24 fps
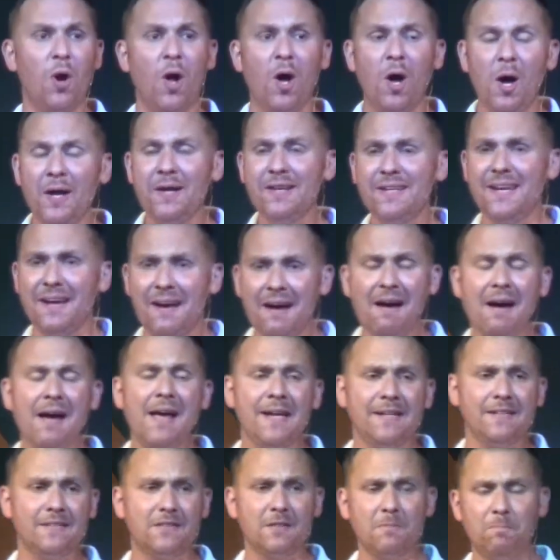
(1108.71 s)
or
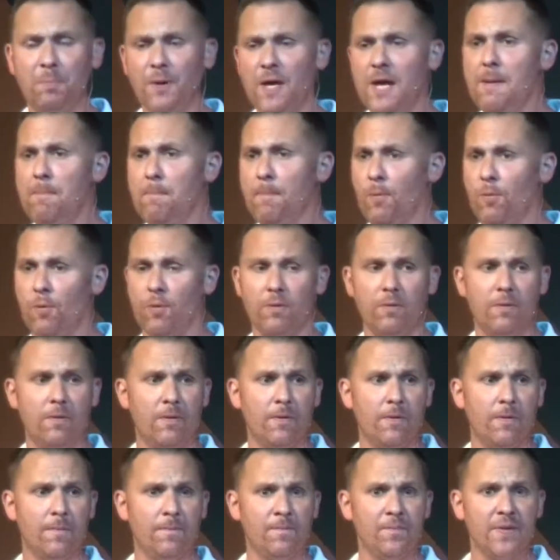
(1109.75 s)
unkind to people.
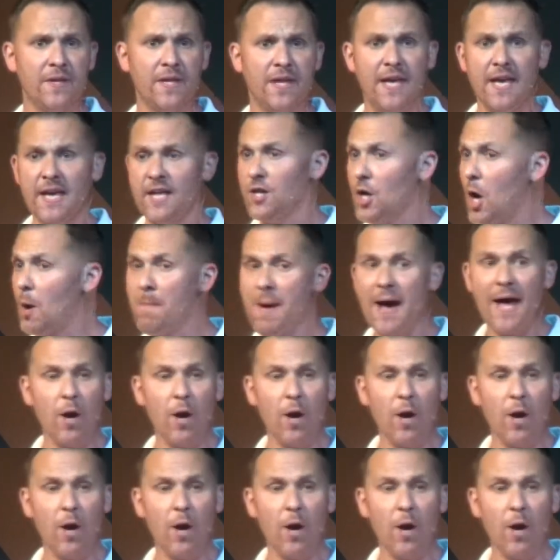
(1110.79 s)
No